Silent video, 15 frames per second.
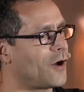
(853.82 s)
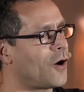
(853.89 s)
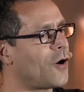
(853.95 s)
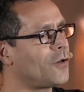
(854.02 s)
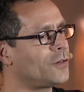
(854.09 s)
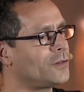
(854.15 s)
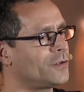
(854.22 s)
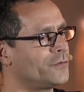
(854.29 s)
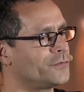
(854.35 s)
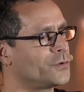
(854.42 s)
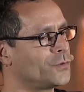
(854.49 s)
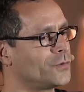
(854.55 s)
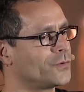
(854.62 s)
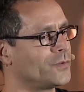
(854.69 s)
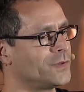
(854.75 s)
all of
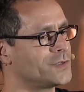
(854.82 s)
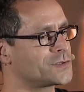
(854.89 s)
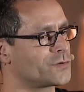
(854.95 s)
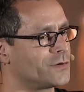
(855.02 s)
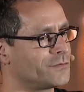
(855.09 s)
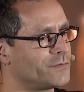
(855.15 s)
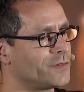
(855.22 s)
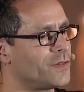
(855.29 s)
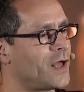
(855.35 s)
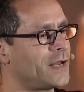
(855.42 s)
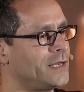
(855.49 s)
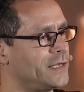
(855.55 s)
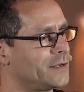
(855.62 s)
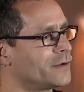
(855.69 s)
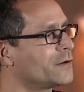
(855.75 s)
Google is sort of
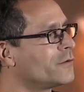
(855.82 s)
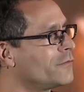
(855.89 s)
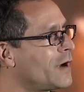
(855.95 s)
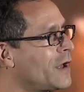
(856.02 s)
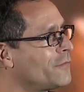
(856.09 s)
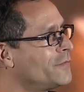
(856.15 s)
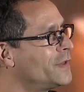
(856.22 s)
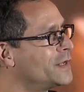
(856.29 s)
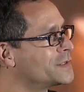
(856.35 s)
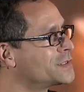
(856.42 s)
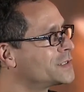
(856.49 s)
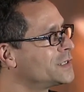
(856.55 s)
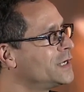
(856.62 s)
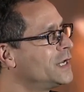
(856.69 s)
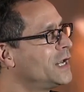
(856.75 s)
aligning around
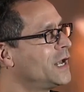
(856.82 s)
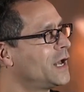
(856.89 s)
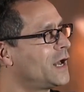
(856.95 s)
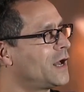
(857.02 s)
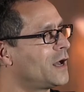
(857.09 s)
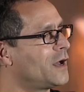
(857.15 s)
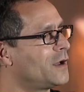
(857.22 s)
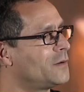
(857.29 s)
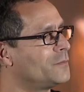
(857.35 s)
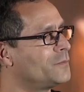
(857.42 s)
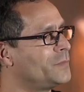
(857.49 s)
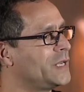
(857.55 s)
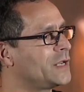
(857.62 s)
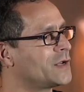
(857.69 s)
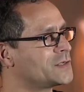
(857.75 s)
this
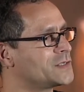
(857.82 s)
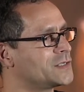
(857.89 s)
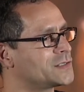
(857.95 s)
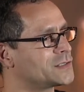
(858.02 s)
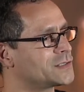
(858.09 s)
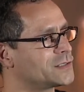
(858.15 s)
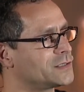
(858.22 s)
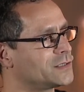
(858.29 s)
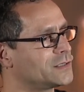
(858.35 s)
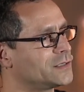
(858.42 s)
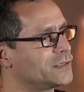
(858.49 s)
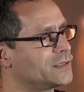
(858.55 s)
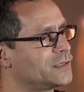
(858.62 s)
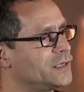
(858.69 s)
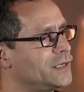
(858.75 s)
um, because it's
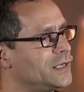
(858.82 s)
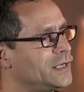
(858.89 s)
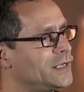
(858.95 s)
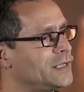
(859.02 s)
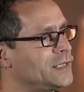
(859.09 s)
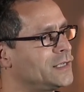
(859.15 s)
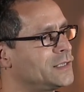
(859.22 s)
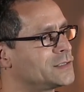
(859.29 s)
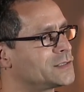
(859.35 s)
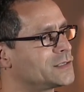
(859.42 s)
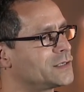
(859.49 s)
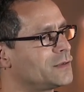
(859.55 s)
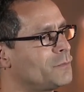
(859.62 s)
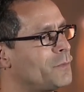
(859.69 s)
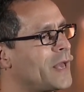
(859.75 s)
it's
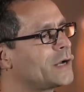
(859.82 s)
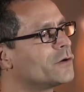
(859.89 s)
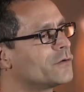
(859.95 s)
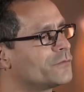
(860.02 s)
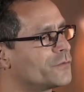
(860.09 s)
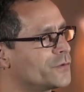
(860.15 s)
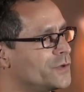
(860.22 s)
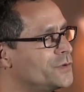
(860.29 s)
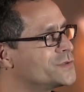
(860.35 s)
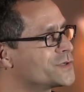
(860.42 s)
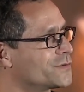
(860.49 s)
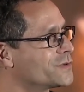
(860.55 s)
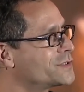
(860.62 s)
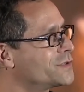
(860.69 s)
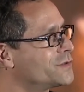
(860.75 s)
better for
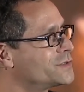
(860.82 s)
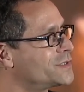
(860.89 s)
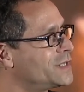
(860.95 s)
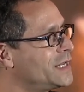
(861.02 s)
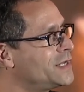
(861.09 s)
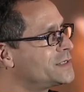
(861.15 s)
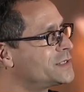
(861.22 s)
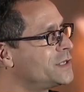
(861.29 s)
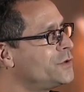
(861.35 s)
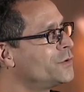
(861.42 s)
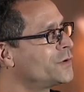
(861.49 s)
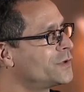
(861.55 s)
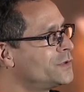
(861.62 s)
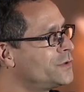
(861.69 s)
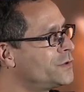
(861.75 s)
users. There's things that you
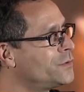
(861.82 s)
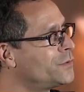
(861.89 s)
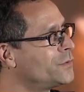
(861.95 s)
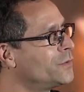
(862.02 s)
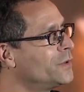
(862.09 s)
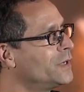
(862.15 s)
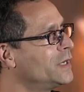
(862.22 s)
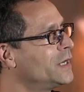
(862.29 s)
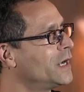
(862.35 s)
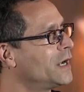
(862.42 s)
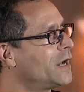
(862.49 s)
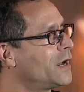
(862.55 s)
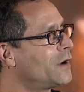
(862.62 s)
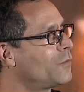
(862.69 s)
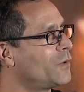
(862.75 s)
can do
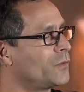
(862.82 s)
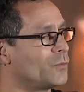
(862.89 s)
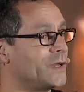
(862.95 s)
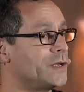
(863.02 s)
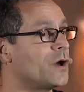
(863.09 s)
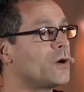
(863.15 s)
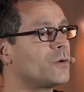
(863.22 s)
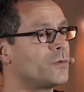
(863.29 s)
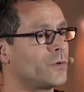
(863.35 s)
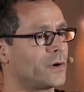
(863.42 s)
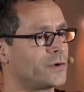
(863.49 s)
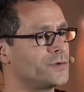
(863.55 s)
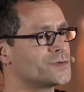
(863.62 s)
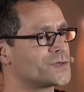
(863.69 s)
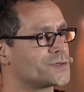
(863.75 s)
uh, when we know who
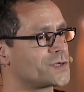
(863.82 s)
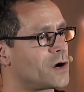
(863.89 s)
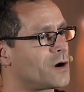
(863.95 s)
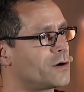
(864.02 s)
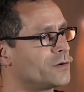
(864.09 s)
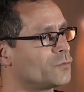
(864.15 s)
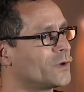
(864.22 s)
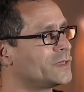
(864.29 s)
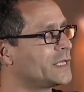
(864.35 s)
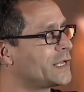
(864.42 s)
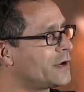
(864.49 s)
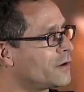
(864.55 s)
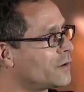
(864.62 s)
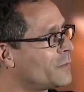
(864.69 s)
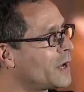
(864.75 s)
our users are and what they
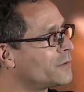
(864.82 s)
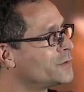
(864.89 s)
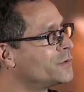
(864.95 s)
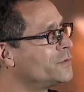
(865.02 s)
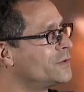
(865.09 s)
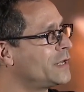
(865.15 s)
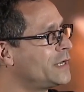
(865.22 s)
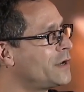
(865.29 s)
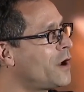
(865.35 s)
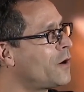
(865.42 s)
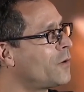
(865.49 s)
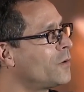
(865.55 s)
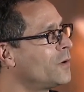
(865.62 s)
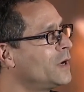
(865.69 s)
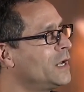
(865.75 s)
care about and who they
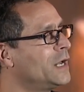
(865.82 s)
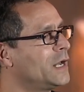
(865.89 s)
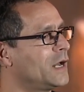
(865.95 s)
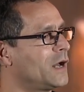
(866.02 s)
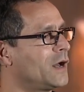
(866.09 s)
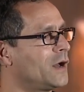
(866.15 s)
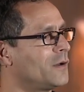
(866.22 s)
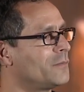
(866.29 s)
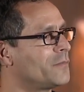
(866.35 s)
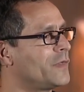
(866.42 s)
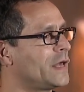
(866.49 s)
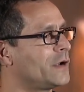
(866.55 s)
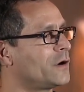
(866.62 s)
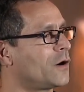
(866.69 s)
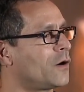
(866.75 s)
know um,
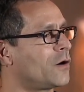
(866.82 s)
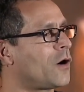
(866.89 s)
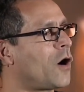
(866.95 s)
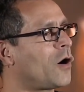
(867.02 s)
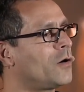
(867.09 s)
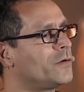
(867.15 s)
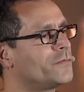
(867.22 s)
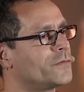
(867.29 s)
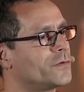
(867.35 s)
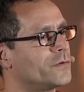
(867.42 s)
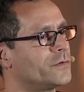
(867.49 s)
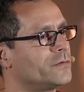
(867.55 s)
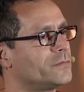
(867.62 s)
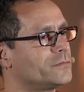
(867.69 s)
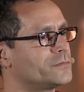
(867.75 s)
that are hard
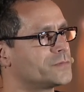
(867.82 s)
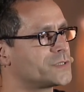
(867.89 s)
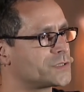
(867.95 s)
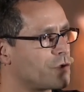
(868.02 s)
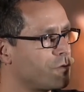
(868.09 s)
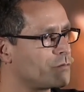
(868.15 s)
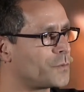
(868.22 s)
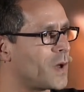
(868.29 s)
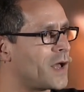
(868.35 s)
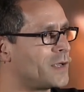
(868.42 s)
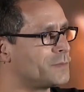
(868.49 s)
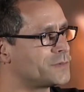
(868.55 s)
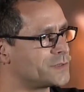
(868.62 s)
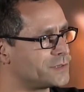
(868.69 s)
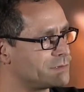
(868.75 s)
for
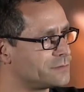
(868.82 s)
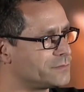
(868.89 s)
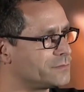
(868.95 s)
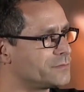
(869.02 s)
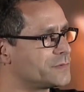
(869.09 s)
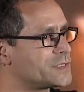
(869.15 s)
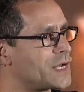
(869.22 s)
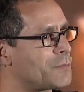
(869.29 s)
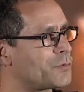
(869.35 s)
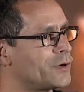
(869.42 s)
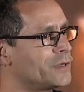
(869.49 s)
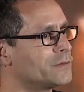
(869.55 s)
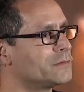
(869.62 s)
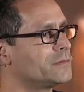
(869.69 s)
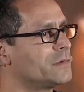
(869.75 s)
stovepiped
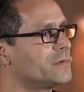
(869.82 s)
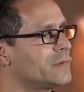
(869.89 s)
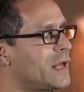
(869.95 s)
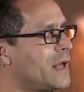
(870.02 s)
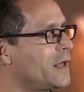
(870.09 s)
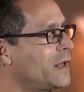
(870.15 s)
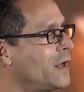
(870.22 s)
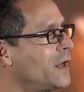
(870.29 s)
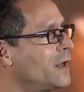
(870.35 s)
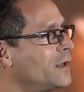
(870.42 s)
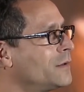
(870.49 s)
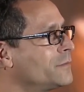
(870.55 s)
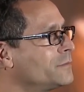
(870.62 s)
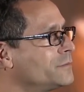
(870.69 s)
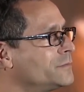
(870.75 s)
separate
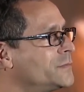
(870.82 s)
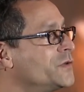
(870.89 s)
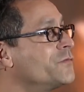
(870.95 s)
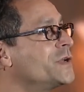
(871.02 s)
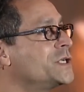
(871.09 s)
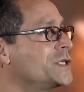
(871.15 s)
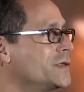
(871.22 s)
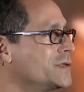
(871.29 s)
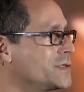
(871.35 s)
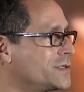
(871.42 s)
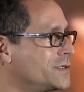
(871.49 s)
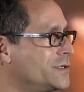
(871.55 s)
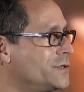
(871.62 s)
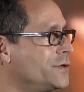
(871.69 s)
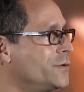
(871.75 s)
uh, divisions
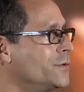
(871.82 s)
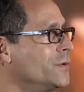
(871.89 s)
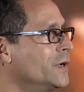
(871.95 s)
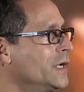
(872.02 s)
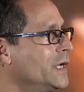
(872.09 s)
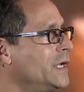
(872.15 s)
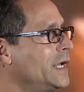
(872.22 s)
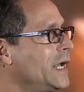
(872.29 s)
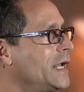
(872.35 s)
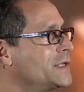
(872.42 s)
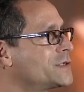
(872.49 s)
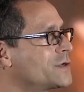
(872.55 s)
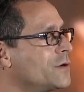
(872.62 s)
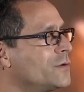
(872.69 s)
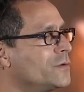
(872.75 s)
to mm-hmm. do.
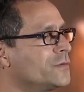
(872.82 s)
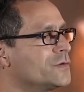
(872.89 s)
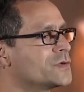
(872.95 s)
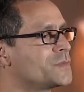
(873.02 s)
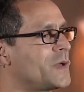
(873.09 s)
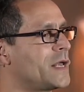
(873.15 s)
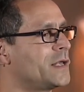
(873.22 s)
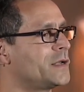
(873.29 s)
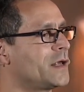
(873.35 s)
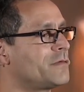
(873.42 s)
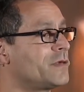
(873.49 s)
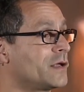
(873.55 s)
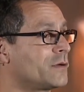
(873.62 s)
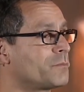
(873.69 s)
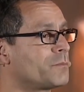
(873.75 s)
And so there's been, I
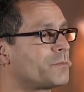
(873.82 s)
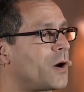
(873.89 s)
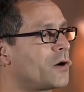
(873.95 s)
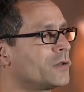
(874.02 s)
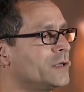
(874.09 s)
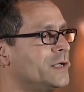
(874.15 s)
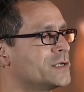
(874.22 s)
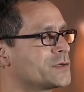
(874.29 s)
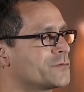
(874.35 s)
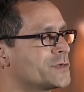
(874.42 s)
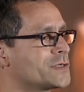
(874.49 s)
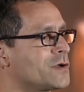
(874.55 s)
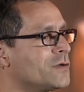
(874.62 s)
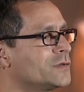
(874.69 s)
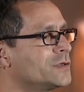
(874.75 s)
think, partly as a
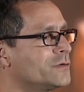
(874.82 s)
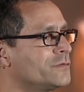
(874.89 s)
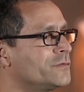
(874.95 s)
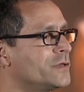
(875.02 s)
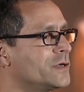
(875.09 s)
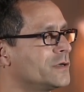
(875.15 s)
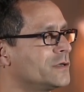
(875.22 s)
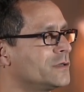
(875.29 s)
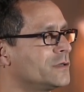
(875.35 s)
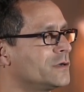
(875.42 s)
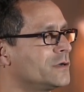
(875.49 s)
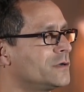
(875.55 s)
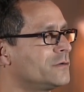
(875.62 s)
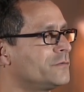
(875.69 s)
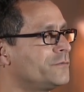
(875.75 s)
result of the,
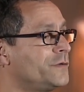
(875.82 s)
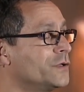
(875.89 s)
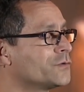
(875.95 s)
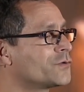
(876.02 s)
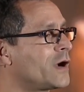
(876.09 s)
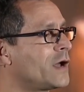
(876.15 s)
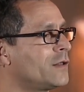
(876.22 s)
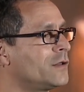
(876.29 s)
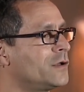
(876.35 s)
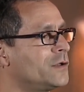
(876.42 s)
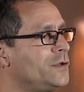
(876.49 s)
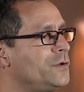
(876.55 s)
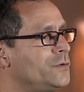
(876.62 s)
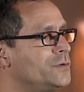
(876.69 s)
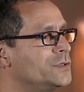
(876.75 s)
the field trial, a
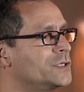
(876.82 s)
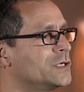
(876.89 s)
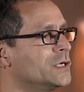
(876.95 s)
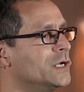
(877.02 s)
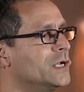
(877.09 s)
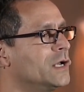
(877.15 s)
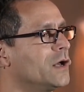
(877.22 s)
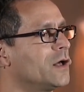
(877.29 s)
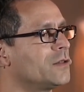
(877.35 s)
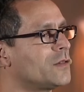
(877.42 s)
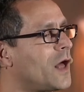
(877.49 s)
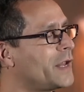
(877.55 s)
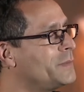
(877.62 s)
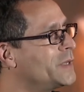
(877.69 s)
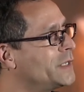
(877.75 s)
huge
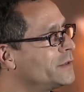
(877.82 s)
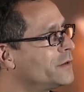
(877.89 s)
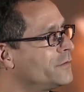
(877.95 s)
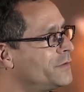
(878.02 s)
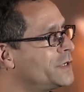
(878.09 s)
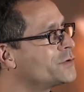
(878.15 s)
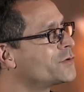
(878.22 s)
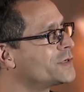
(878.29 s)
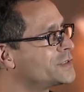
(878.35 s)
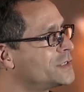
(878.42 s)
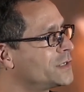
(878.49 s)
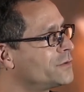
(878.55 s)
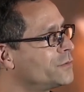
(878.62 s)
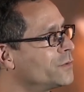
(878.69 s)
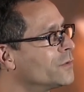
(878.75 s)
alignment of interest
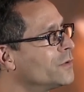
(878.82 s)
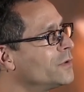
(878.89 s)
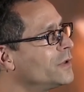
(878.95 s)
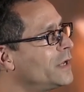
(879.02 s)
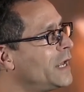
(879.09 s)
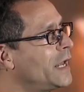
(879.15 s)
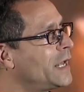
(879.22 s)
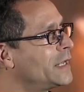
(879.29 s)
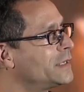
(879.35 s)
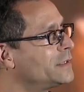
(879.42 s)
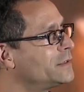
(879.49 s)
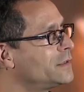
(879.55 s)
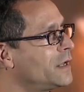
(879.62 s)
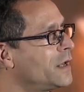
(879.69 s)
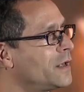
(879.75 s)
at Google,
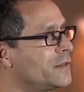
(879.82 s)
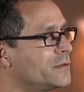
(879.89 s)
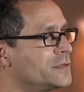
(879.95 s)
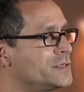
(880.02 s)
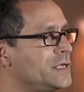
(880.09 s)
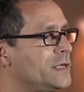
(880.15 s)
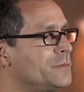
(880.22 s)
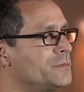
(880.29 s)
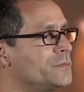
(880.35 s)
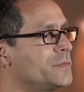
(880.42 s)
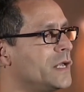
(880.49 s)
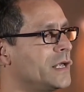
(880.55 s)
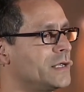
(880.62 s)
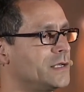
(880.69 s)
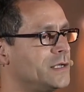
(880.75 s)
and uh, the
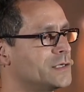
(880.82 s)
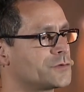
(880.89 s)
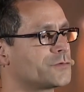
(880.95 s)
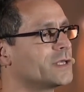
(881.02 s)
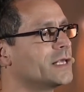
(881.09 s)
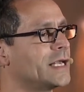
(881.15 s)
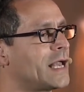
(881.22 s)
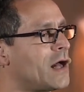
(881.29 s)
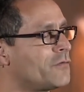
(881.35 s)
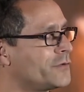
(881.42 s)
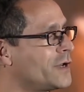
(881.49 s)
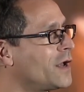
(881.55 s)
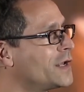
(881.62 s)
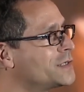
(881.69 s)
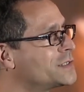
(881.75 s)
team uh, is really
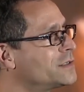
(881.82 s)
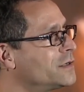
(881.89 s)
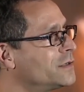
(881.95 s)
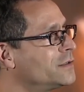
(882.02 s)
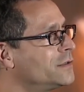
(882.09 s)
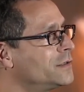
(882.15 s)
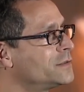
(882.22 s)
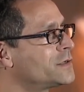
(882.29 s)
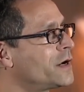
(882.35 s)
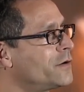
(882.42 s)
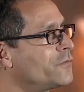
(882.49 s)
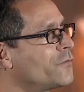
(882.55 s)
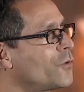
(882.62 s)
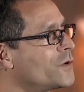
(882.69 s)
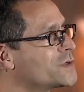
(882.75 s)
galvanized the, the entire
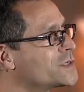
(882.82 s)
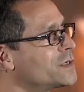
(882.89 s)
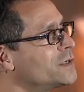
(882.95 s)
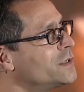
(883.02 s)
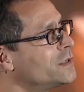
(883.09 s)
so force.